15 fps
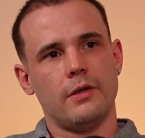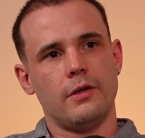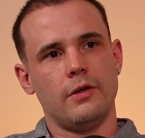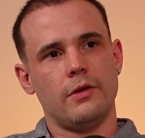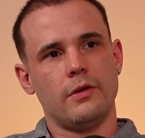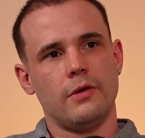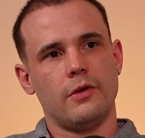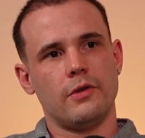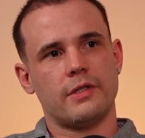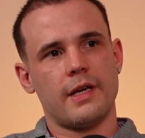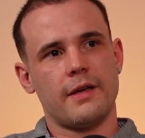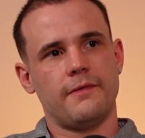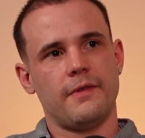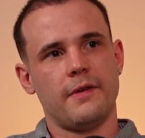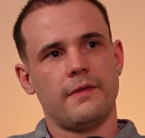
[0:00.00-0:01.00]
you could
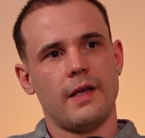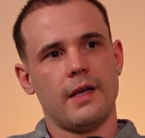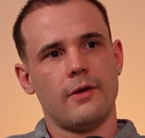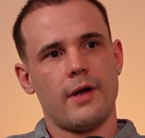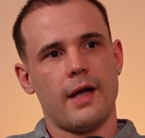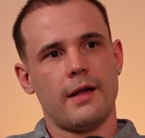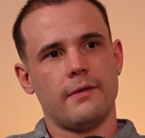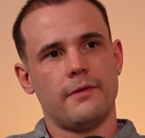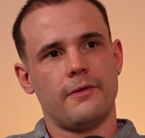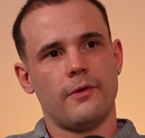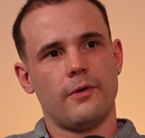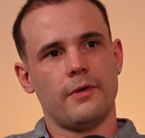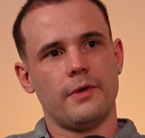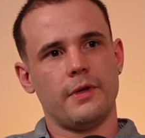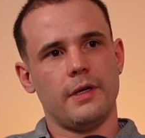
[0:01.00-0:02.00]
say 15 grand
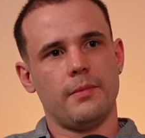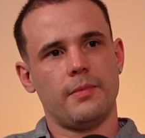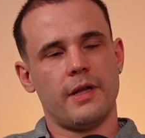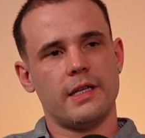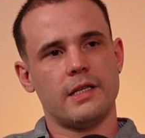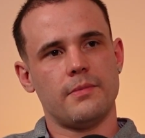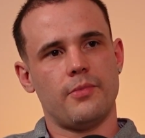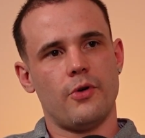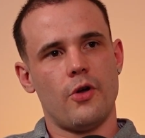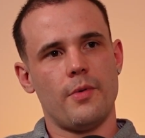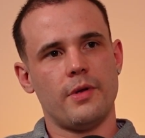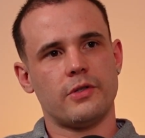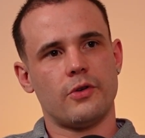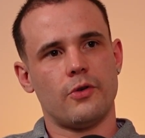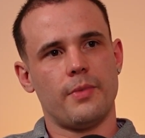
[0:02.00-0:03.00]
for the plans and
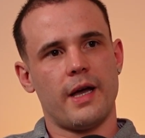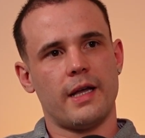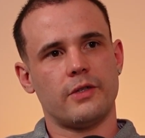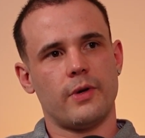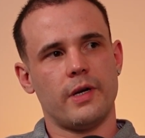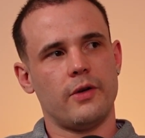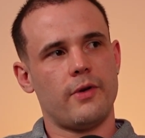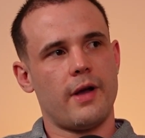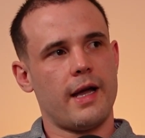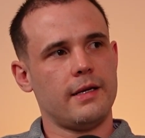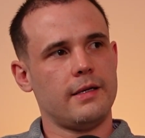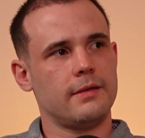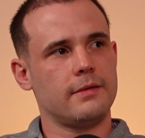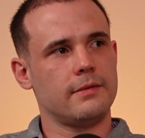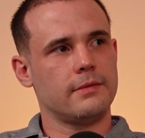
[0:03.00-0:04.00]
permits, so about 20 grand.